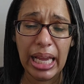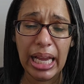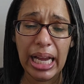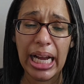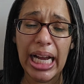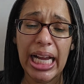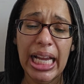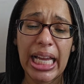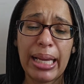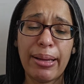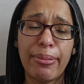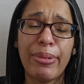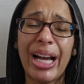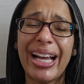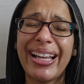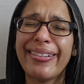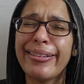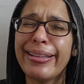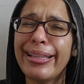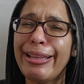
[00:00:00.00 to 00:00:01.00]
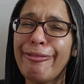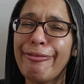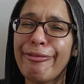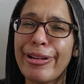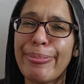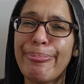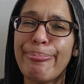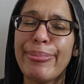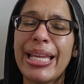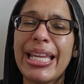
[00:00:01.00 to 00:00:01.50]
I don't eat
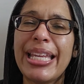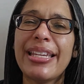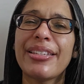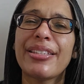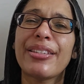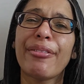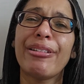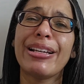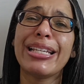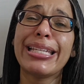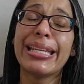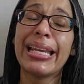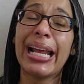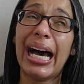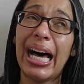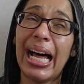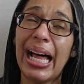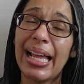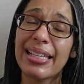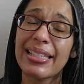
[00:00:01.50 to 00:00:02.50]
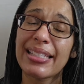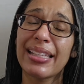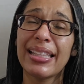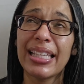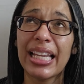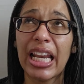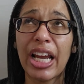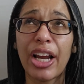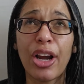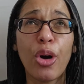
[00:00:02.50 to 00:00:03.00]
red meat, so I did ask, and
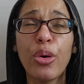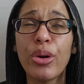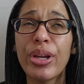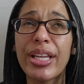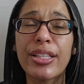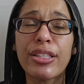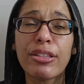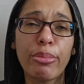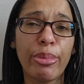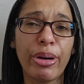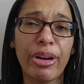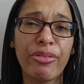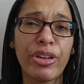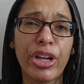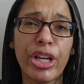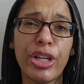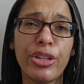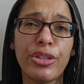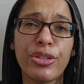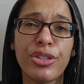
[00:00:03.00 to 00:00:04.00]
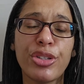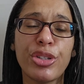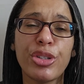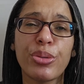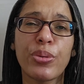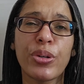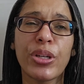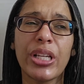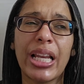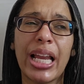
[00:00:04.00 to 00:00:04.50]
they're like, oh yeah, it's a buffet, you could
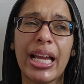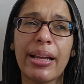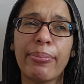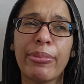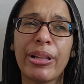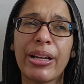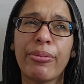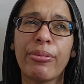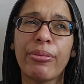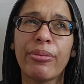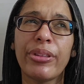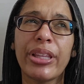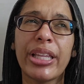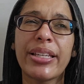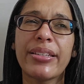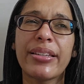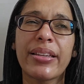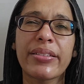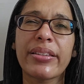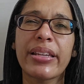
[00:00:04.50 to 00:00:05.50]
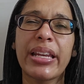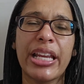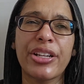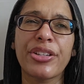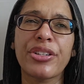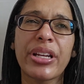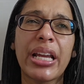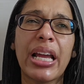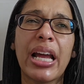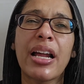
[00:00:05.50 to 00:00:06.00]
choose what you like. I'm like, that doesn't
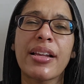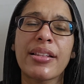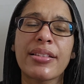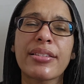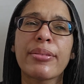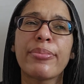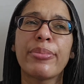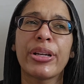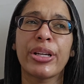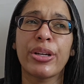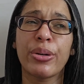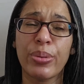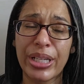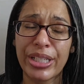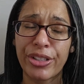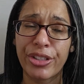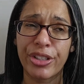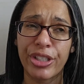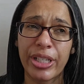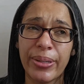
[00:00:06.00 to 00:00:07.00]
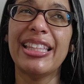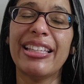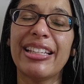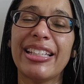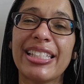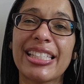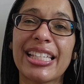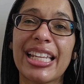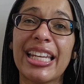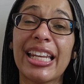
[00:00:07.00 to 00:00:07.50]
actually answer my question.
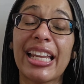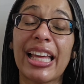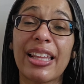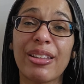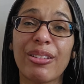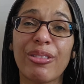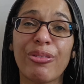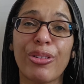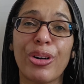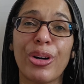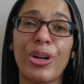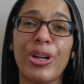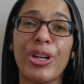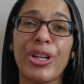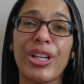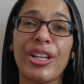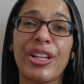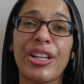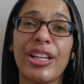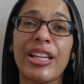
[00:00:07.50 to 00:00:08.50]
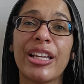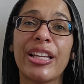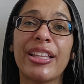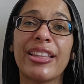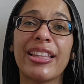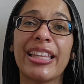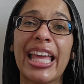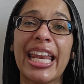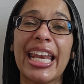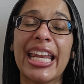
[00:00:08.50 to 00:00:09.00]
There's another foreigner
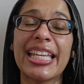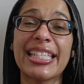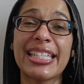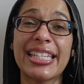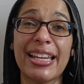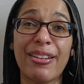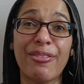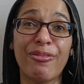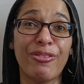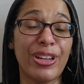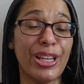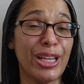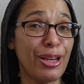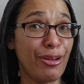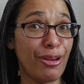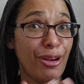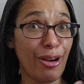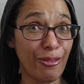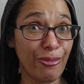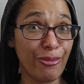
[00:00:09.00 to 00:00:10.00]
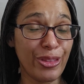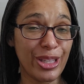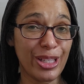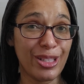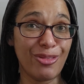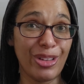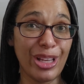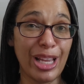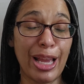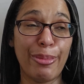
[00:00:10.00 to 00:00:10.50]
that has done video of this
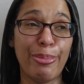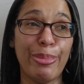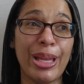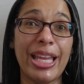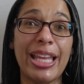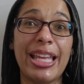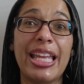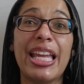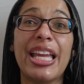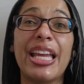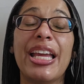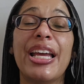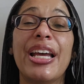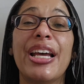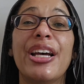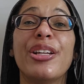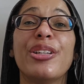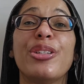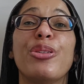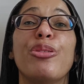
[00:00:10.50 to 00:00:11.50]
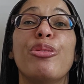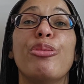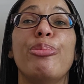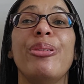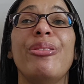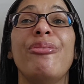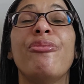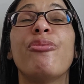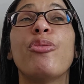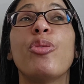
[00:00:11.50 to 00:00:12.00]
VIP tour
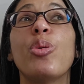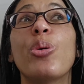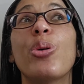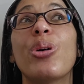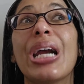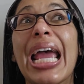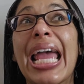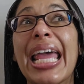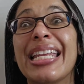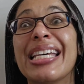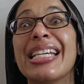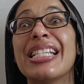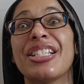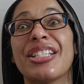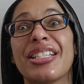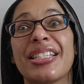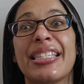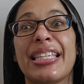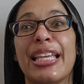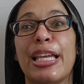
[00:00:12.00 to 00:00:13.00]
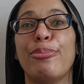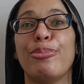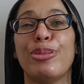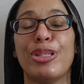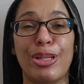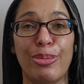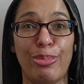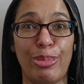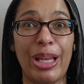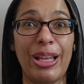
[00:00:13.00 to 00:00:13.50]
before, and it just seems
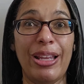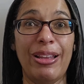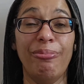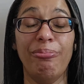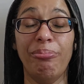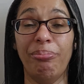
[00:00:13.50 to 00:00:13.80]
to be